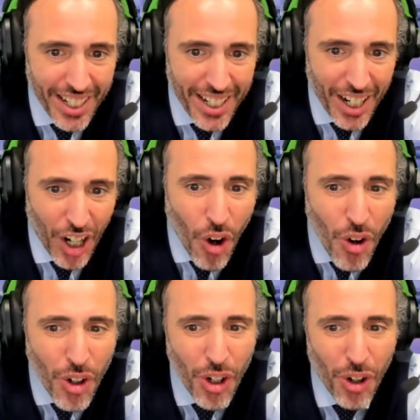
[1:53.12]

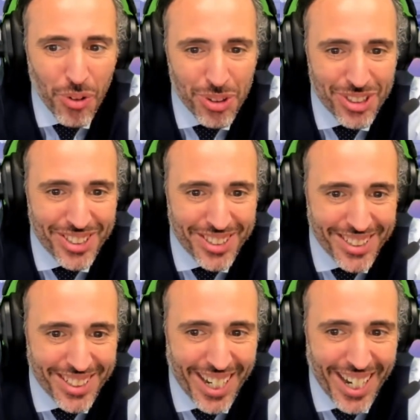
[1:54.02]
How close
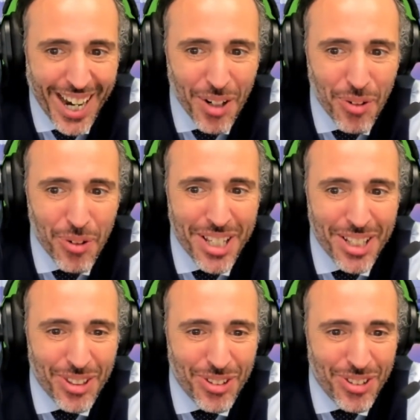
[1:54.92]
are we
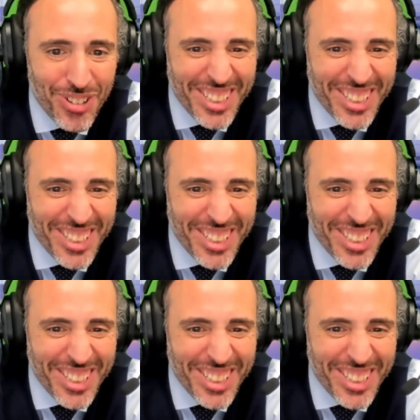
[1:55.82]
to